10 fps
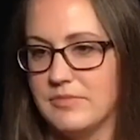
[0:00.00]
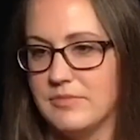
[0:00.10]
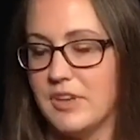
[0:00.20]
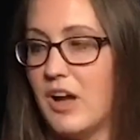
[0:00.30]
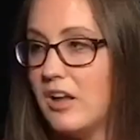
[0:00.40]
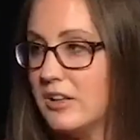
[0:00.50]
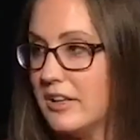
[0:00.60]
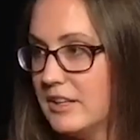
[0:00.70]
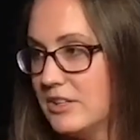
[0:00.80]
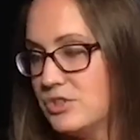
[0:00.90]

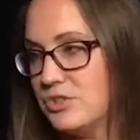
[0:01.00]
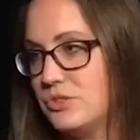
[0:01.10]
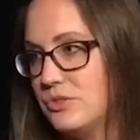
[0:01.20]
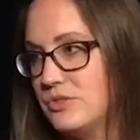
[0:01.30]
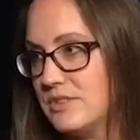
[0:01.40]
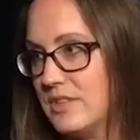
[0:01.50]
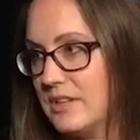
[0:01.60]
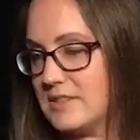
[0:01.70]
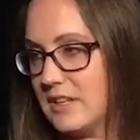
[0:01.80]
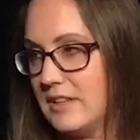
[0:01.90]
colic issues,
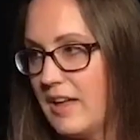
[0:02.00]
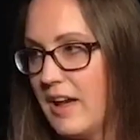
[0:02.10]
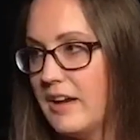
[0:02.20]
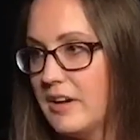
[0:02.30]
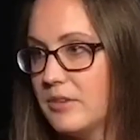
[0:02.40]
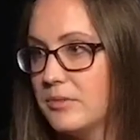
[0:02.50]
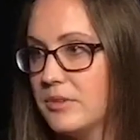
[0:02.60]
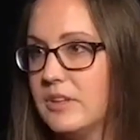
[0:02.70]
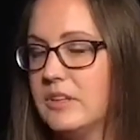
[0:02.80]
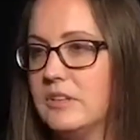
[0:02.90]
things like that are
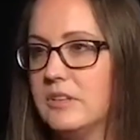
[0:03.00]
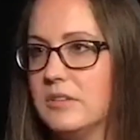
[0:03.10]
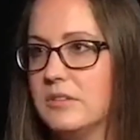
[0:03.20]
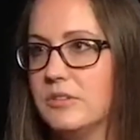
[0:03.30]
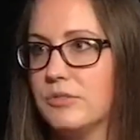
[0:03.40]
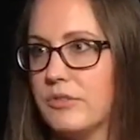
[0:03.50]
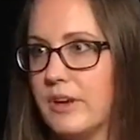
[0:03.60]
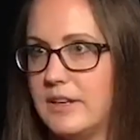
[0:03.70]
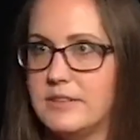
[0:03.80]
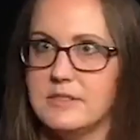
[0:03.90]
really
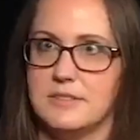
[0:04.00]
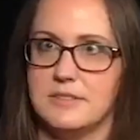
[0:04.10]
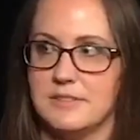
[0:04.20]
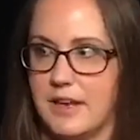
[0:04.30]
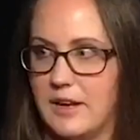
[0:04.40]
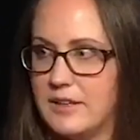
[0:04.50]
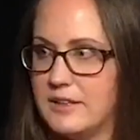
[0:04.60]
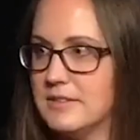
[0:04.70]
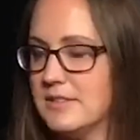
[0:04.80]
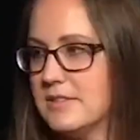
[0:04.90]
great
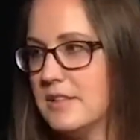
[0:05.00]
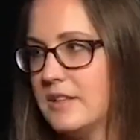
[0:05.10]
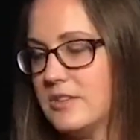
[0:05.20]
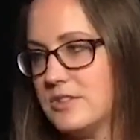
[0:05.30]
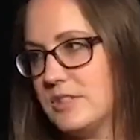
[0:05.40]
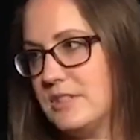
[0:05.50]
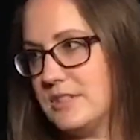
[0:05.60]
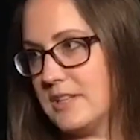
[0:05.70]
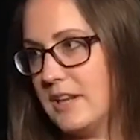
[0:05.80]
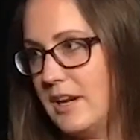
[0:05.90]
signs that there's a
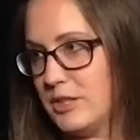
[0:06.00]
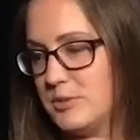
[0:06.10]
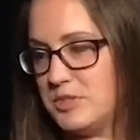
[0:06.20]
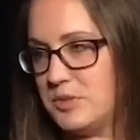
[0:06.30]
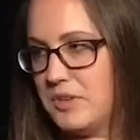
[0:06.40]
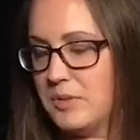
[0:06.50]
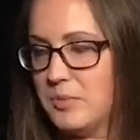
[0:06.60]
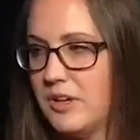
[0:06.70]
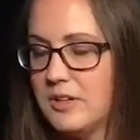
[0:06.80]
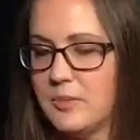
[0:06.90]
disconnect between the
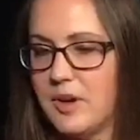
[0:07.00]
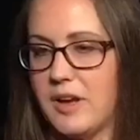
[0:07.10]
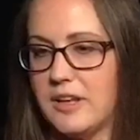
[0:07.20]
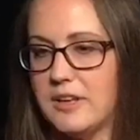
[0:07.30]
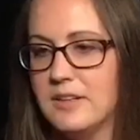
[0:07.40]
brain and the body.